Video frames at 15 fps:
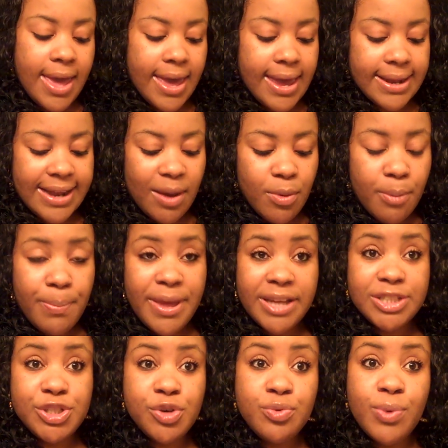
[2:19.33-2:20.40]
and I will pick
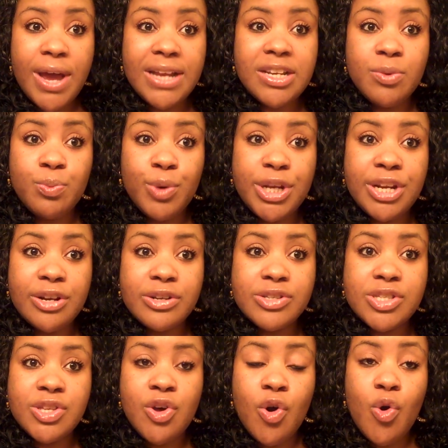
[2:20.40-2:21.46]
two random
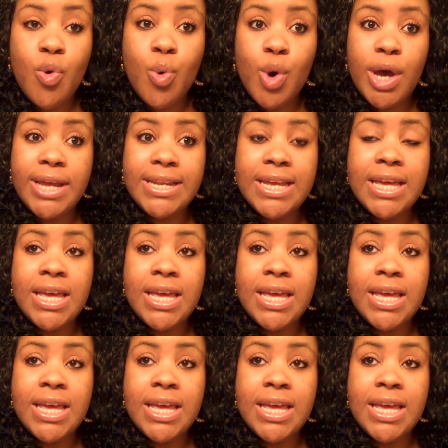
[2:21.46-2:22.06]
winners on